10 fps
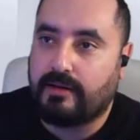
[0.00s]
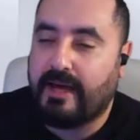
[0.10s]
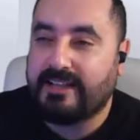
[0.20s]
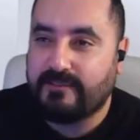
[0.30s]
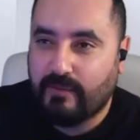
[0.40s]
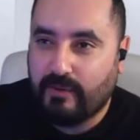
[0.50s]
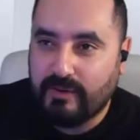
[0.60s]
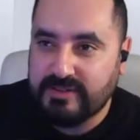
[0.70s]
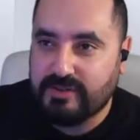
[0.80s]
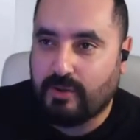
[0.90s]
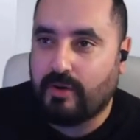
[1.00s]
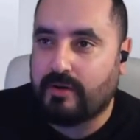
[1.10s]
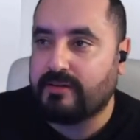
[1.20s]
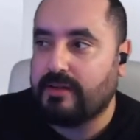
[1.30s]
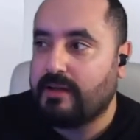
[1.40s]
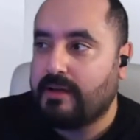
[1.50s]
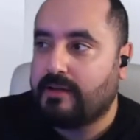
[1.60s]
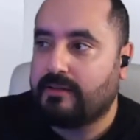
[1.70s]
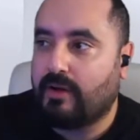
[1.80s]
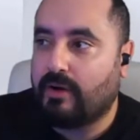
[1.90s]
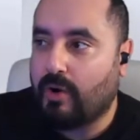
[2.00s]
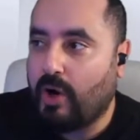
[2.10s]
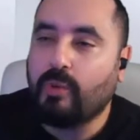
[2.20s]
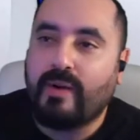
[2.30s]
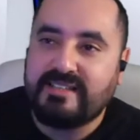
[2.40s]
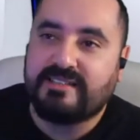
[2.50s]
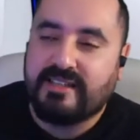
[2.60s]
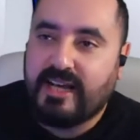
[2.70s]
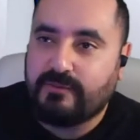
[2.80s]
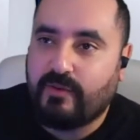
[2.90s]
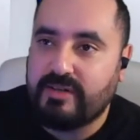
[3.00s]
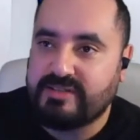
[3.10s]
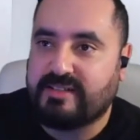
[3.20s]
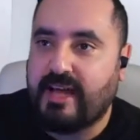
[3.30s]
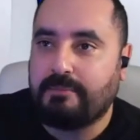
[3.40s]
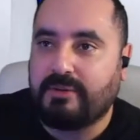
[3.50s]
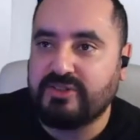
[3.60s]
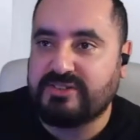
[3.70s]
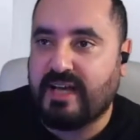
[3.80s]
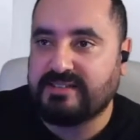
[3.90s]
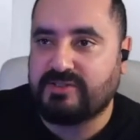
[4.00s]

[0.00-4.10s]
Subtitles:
headphones or always need headphones. It can be used as a